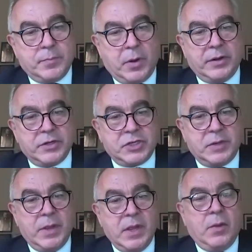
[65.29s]

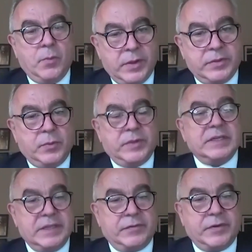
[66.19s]
partnership with
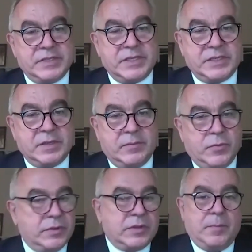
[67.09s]
a different system,
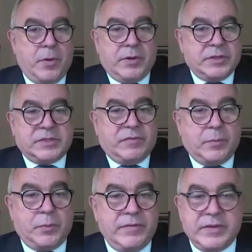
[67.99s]
with components of
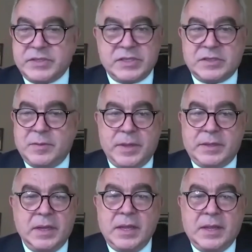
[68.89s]
the previous system,
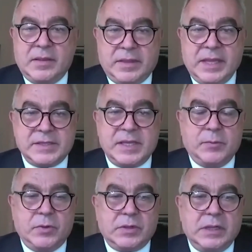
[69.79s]
but things
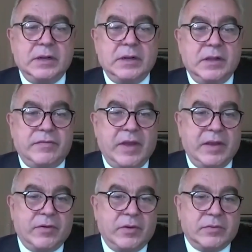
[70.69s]
that will clearly
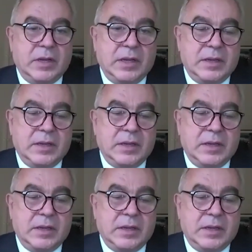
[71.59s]
favor